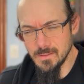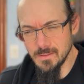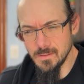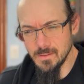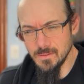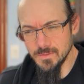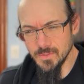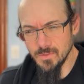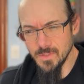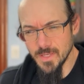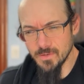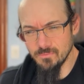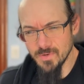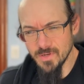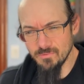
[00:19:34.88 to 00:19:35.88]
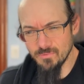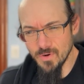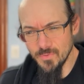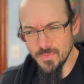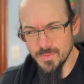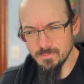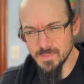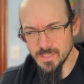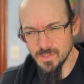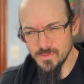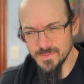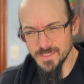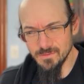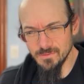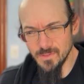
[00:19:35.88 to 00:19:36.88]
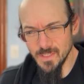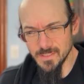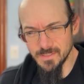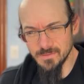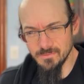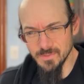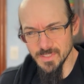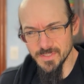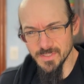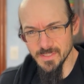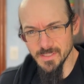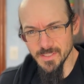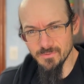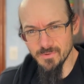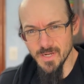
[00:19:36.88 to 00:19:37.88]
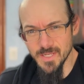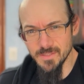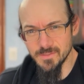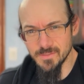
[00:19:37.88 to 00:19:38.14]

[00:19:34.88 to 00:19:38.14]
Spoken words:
also like rewrote themselves in Rust recently, right?